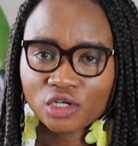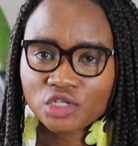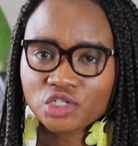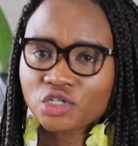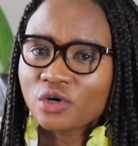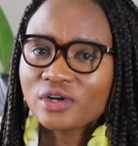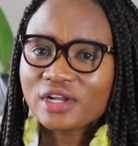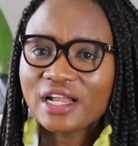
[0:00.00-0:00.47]

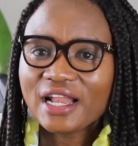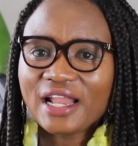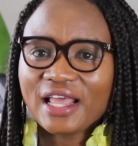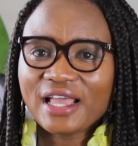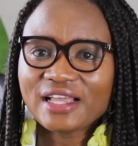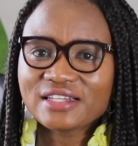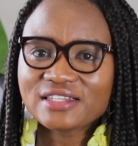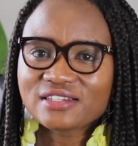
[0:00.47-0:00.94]
Don't
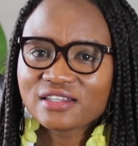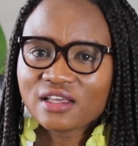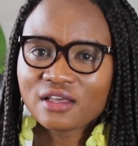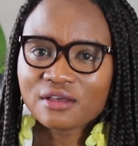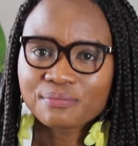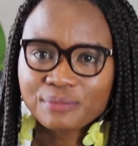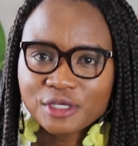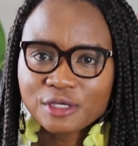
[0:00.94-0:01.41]
let
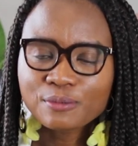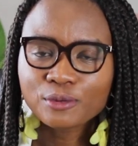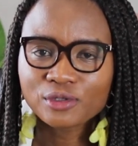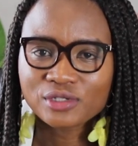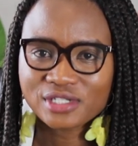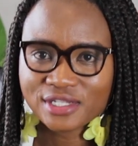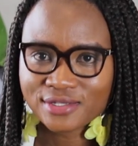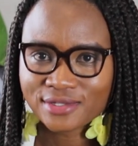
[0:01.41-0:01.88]

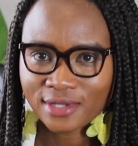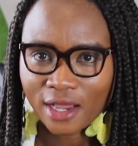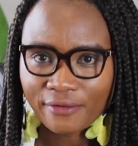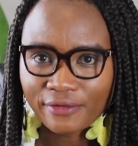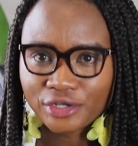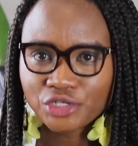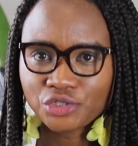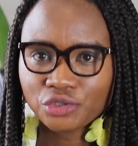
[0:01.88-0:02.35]
people
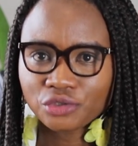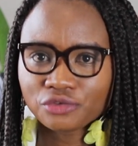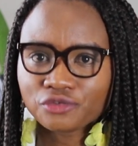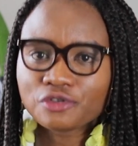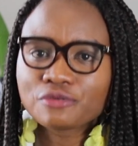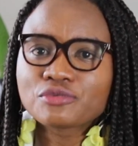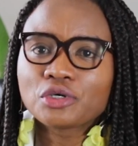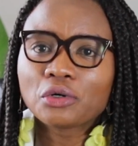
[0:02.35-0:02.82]
discourage you
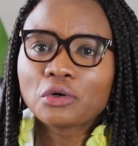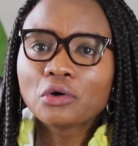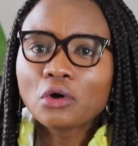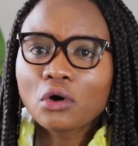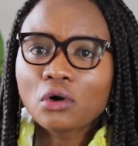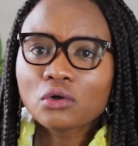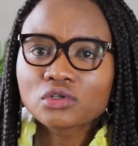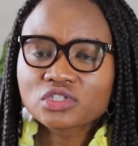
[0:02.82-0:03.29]
from your
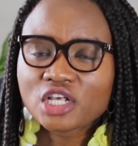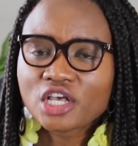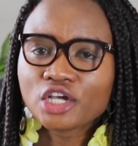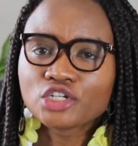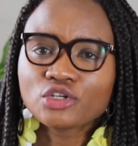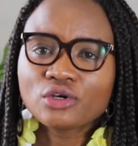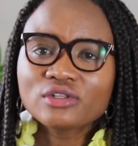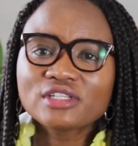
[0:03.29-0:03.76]
goals.
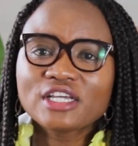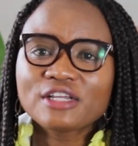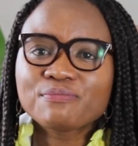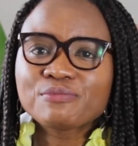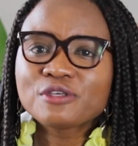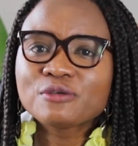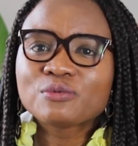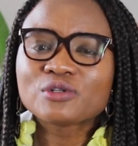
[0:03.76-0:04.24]
Don't
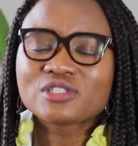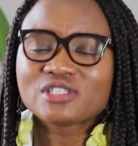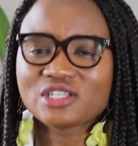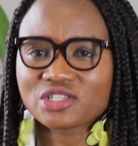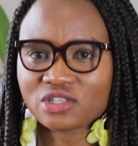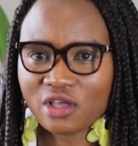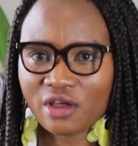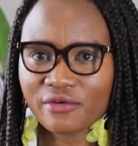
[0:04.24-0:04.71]
let people
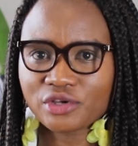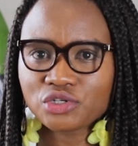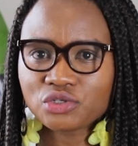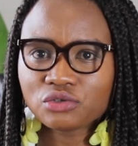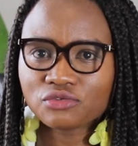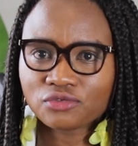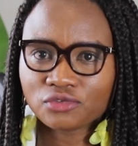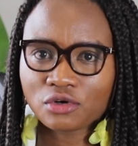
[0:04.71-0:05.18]
discourage
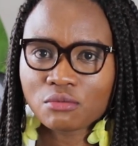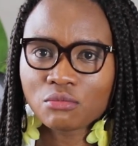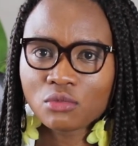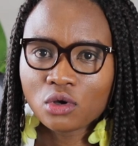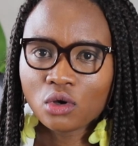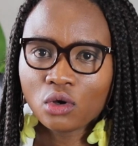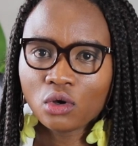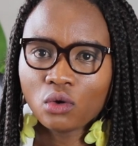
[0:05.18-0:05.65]
you from
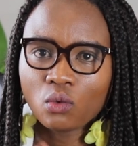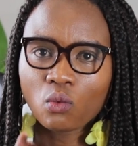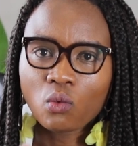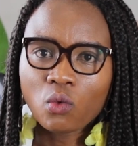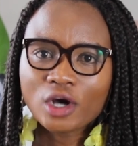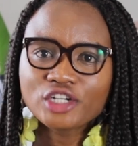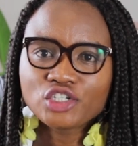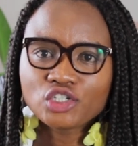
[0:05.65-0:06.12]

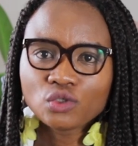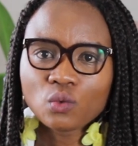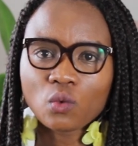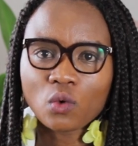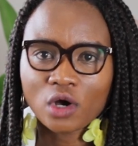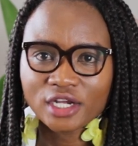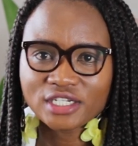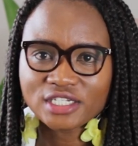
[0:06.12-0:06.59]
what you
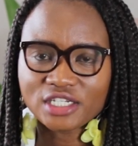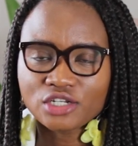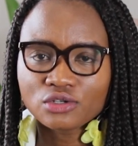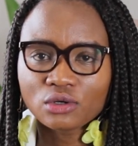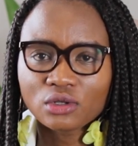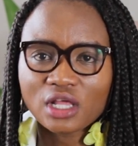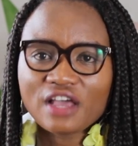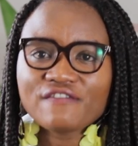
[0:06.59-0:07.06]
want in
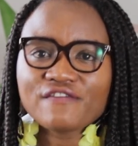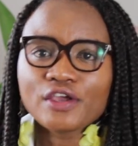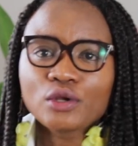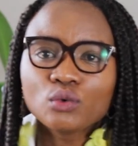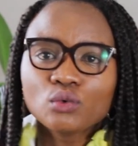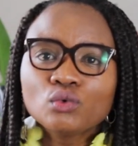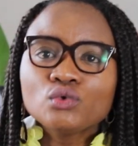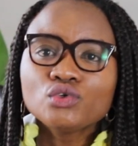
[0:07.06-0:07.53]
your life
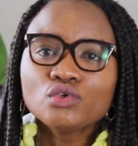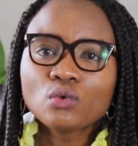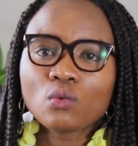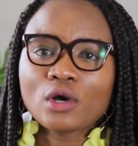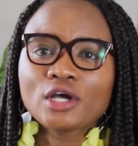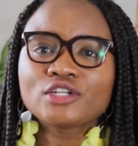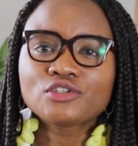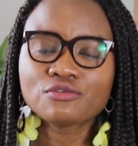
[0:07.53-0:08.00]
and who you
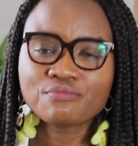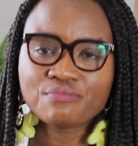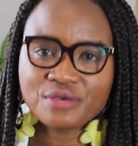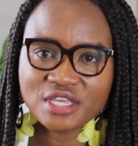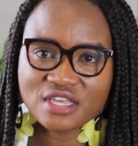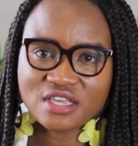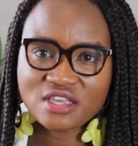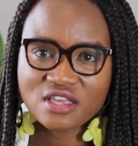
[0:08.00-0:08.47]
want to
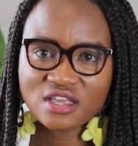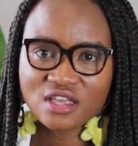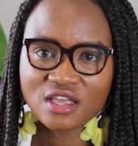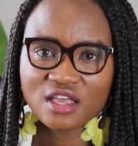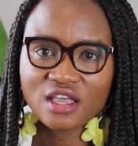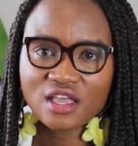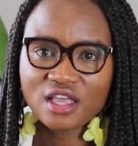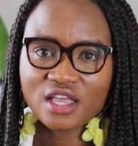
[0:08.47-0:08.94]
be
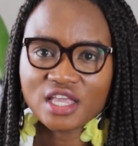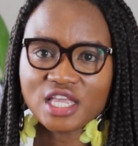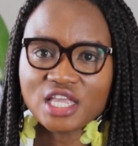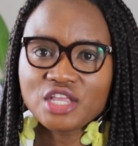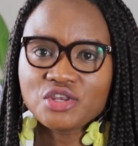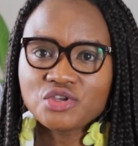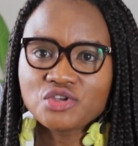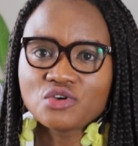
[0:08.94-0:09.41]

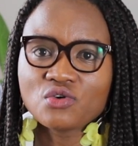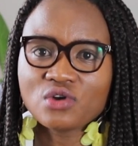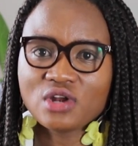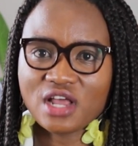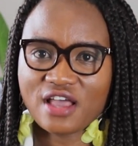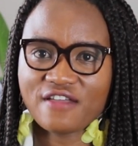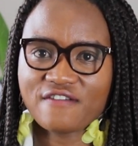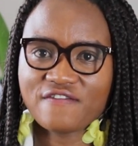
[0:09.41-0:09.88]
in your
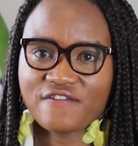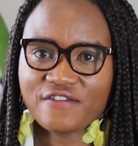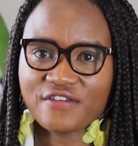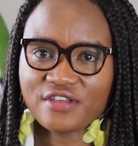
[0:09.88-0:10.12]
life.